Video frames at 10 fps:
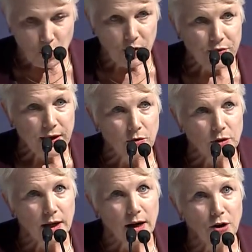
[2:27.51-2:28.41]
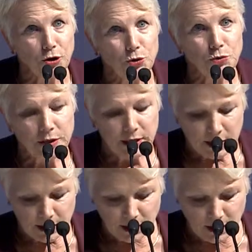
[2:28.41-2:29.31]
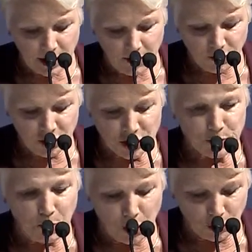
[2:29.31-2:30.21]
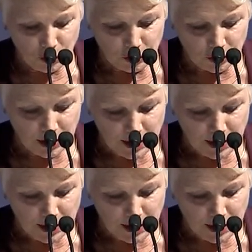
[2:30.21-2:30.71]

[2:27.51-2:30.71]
without our unique governance model